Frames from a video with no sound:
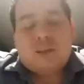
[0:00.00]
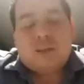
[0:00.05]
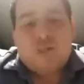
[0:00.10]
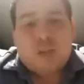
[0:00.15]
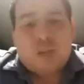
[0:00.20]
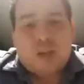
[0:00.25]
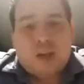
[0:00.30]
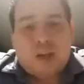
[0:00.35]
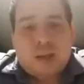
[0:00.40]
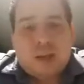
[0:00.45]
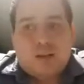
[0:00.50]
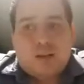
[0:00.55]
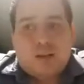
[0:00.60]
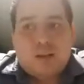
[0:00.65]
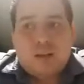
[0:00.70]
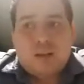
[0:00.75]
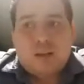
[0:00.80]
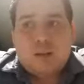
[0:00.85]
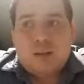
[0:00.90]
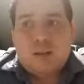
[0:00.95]
place,
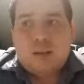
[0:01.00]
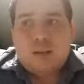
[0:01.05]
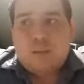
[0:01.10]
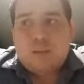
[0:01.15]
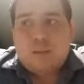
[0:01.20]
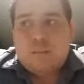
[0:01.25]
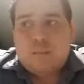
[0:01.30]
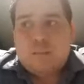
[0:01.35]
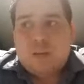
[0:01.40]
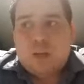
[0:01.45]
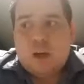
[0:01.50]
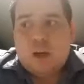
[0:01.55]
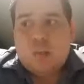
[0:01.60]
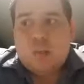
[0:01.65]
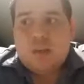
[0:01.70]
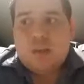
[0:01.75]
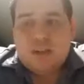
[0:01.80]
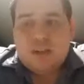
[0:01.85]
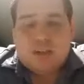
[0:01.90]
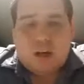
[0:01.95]

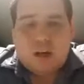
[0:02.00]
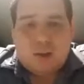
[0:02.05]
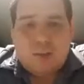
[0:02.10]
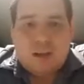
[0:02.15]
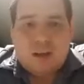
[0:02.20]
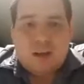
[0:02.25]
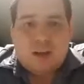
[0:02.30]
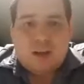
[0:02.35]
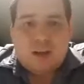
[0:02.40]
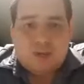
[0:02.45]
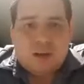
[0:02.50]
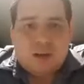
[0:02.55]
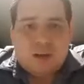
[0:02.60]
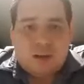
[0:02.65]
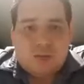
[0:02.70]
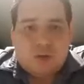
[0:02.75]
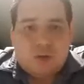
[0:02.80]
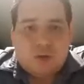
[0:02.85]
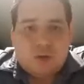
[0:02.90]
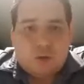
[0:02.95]
he's going to make it really
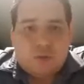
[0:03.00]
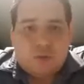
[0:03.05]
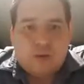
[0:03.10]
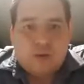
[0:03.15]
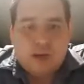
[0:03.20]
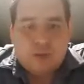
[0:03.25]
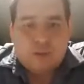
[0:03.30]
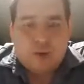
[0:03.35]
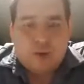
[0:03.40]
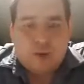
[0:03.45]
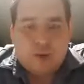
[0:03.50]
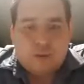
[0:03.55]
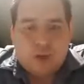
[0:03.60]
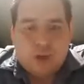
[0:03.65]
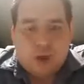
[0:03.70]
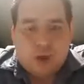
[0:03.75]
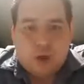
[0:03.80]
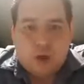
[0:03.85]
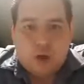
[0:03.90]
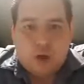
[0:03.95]
difficult for anybody
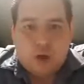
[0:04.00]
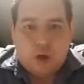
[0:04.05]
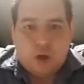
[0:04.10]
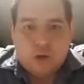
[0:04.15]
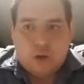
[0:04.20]
below